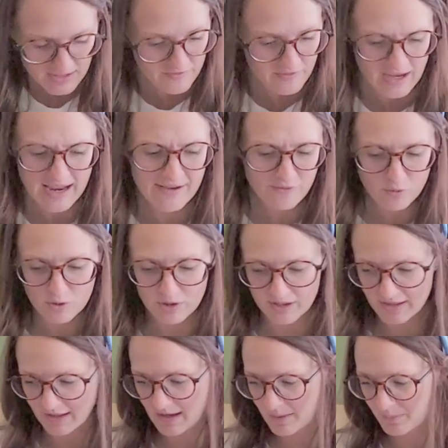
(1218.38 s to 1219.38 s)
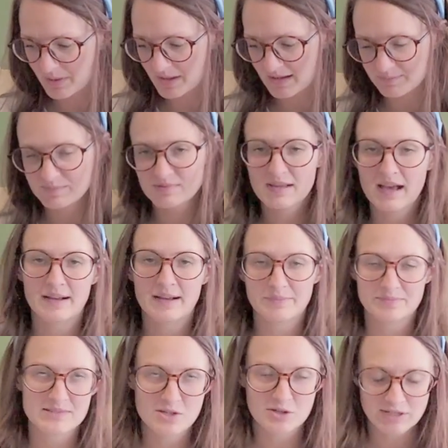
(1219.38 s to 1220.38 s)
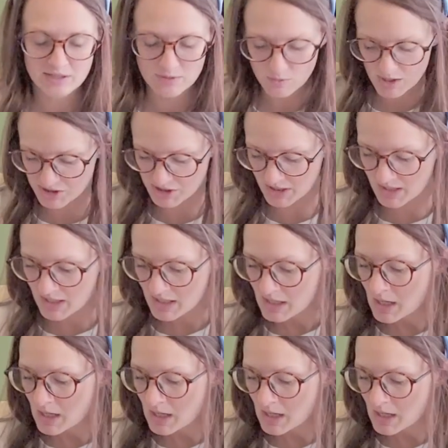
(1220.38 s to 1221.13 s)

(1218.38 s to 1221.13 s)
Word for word: I haven't worn it yet, but I, I still need to wash it.